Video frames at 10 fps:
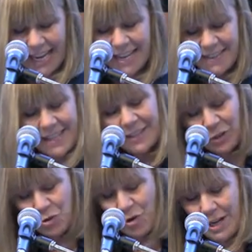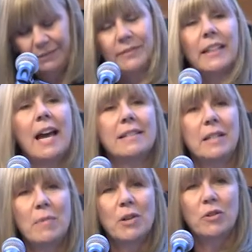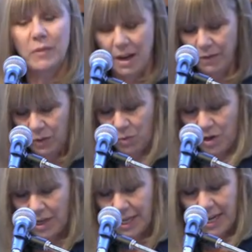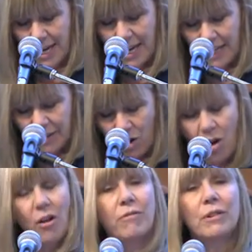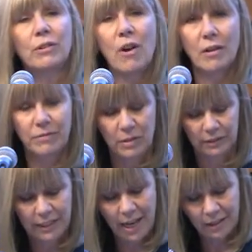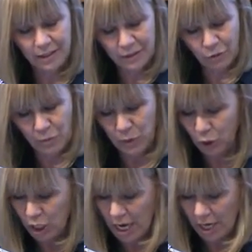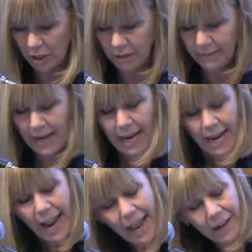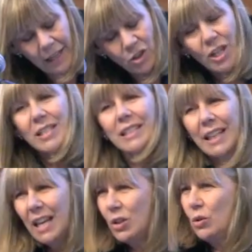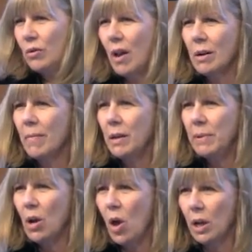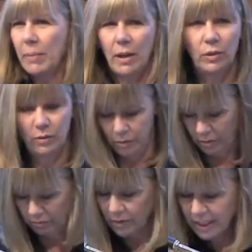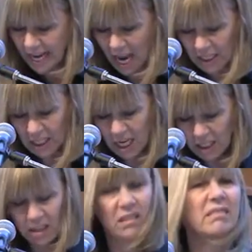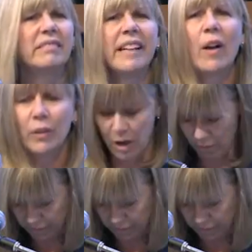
In this story, as in much of David's work, it's a call for thoughtful and considerable change. And just in case you thought it might be all about tax cuts and health care